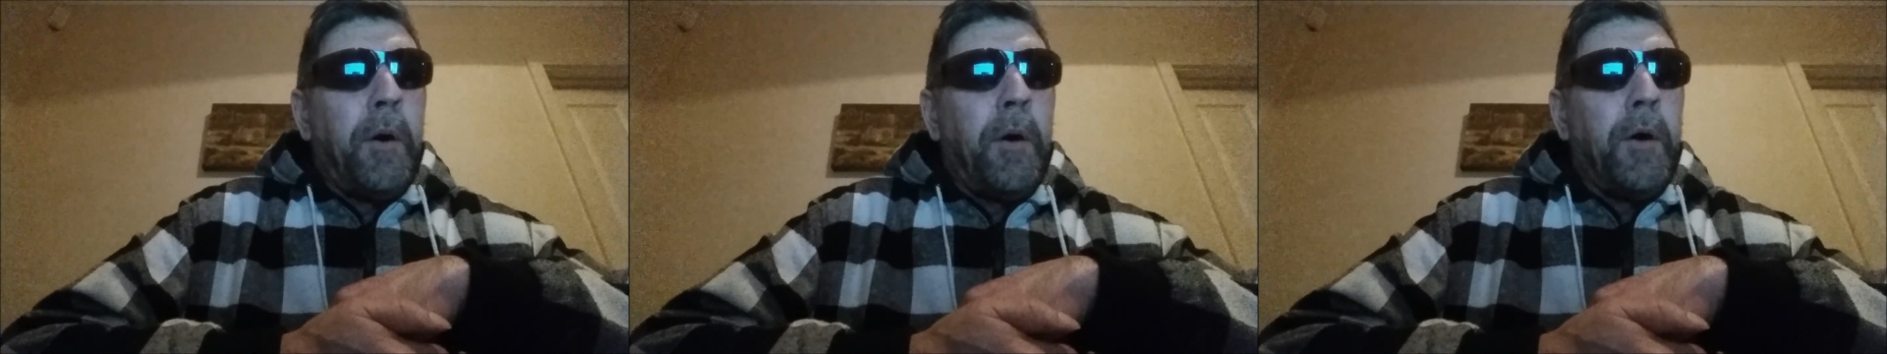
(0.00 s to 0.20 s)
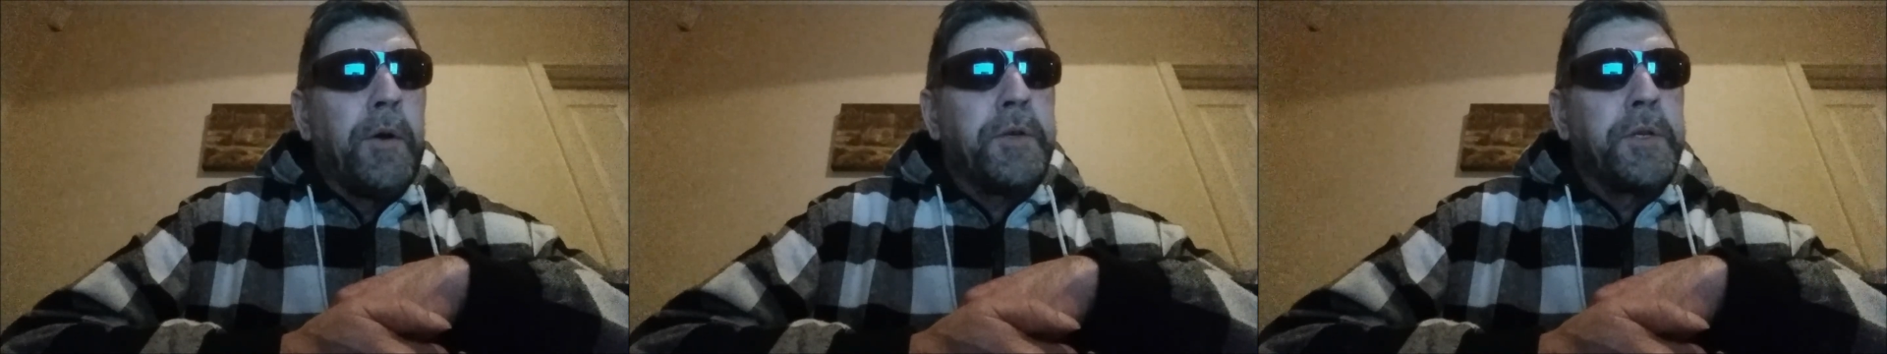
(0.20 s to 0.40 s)

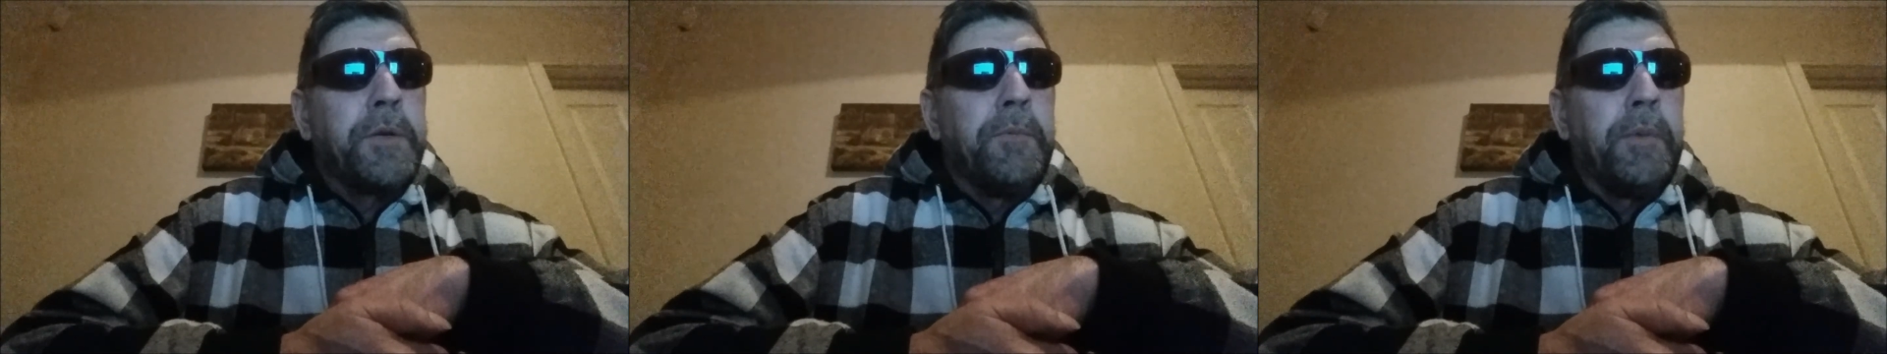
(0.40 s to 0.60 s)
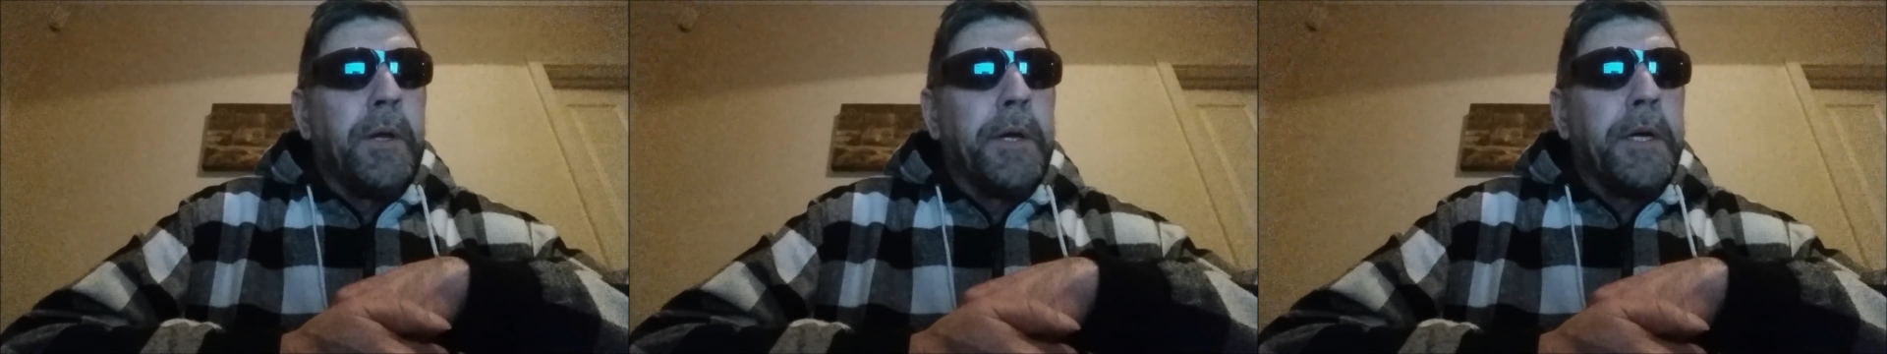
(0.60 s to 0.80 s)

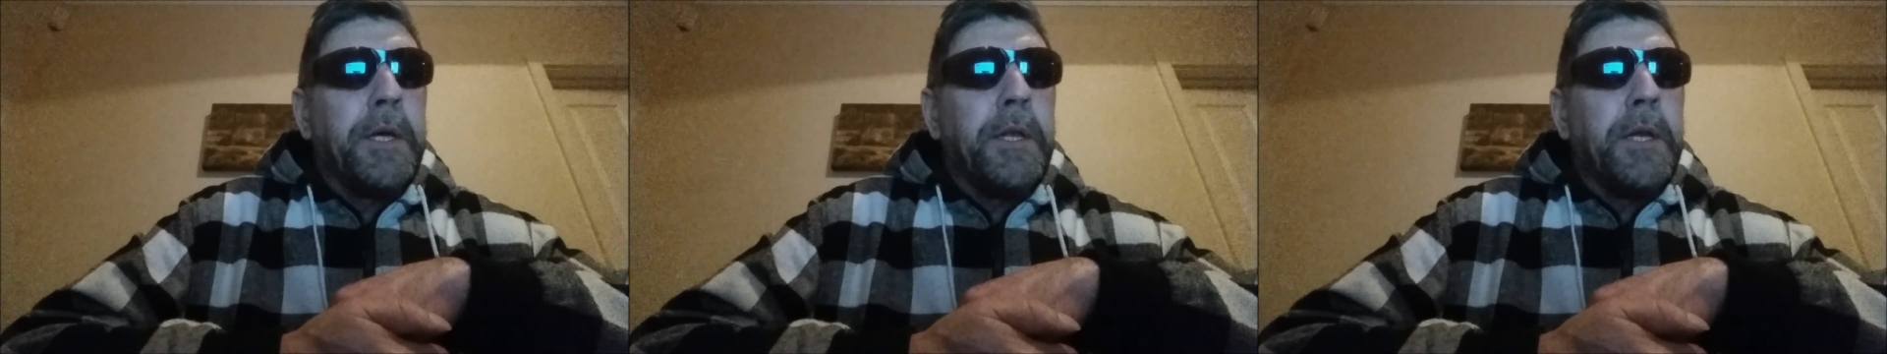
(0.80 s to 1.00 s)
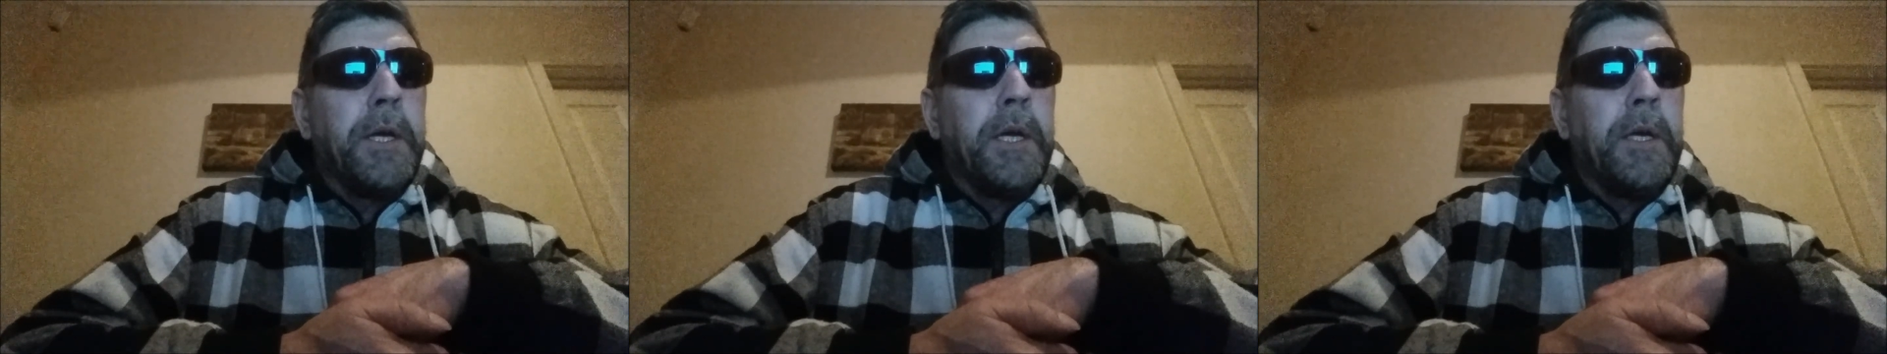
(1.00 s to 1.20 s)
possibly
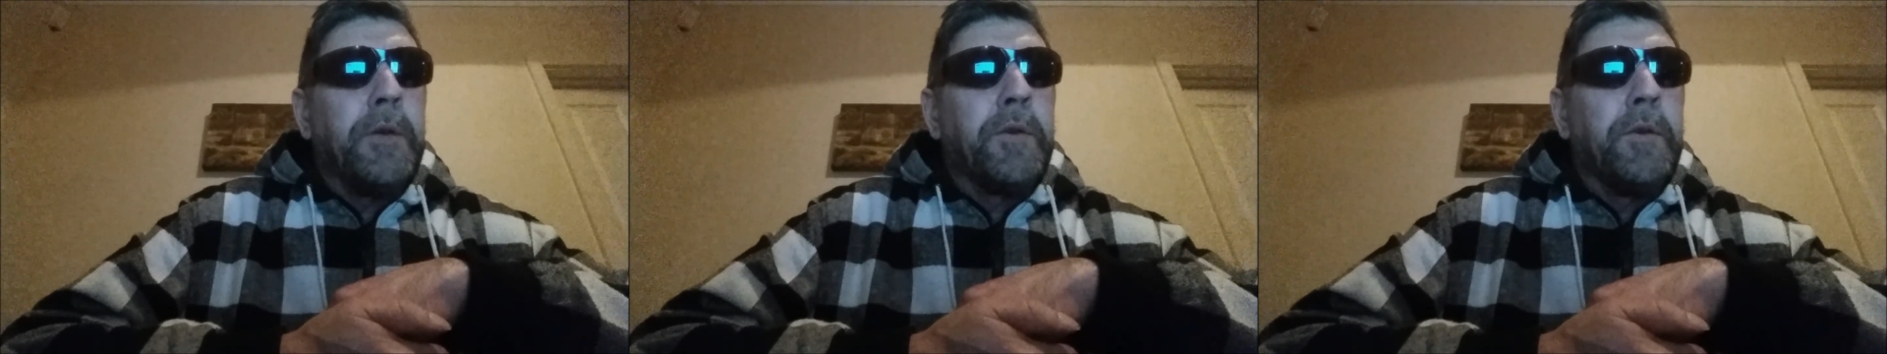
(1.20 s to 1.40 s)
the